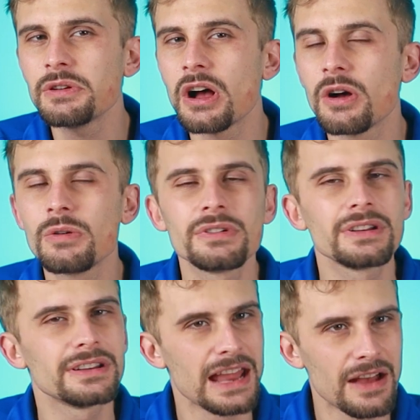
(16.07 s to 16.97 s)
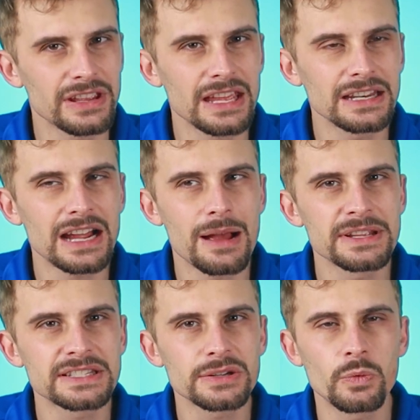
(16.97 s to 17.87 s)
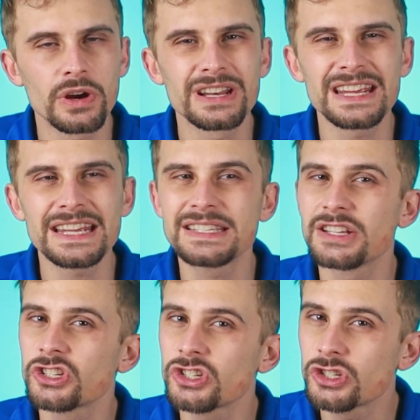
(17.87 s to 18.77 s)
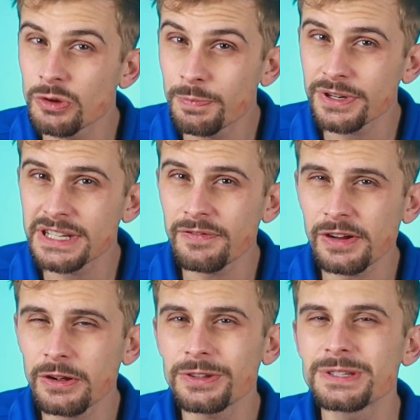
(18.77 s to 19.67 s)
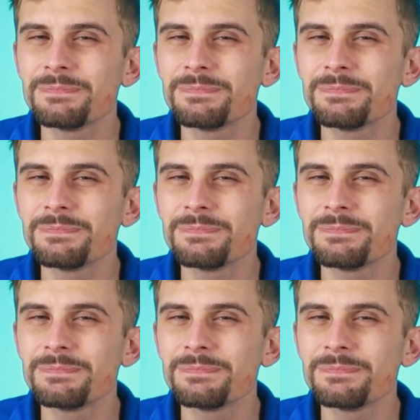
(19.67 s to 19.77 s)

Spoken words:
you know navigating comments in Word isn't super difficult,